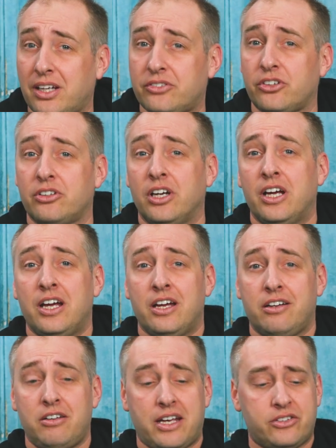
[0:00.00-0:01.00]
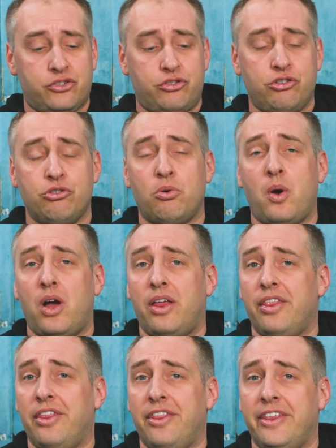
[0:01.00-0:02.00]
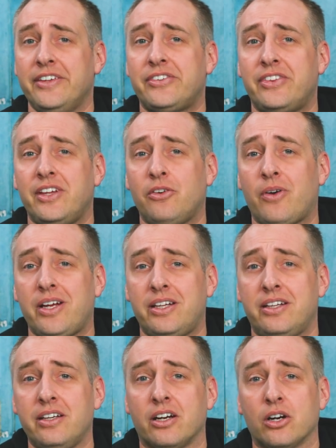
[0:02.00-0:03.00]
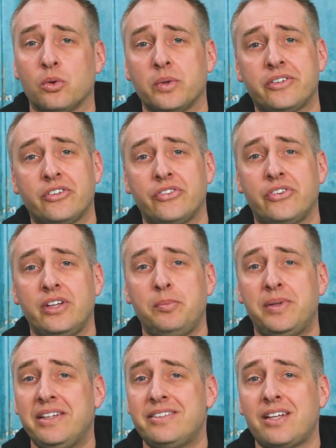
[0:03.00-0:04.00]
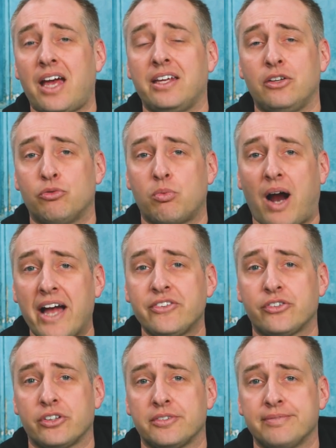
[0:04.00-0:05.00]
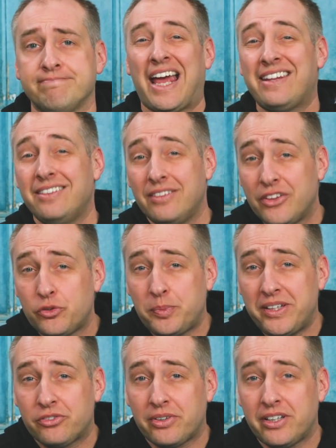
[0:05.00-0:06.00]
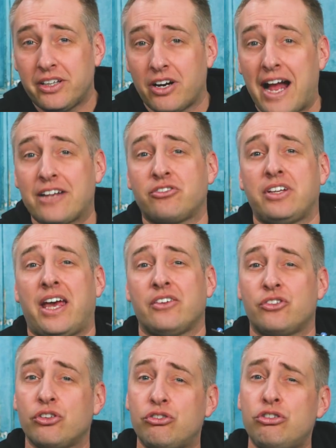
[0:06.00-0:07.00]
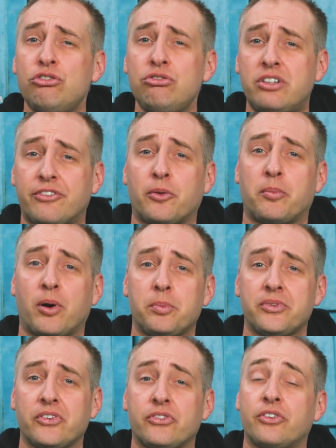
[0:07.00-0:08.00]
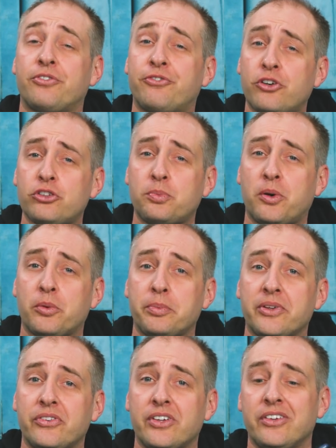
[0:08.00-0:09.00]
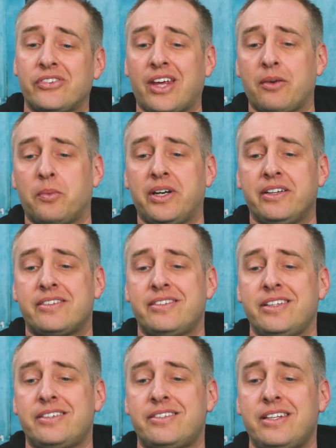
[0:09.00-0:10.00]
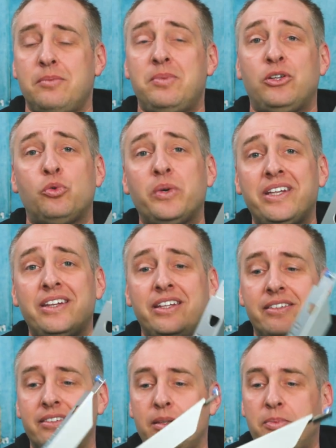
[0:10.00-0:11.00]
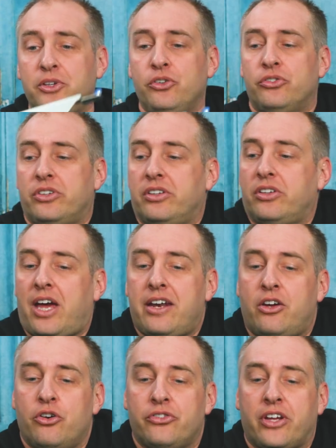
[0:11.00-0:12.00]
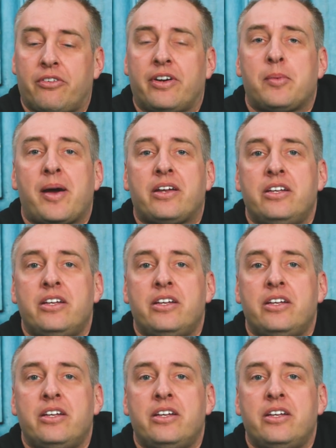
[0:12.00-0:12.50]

connector connects to this thing right here, which is the PCIe riser. And this piece right here actually has two different purposes. The first purpose is that when it sits in between these CPUs, it kind of goes like right about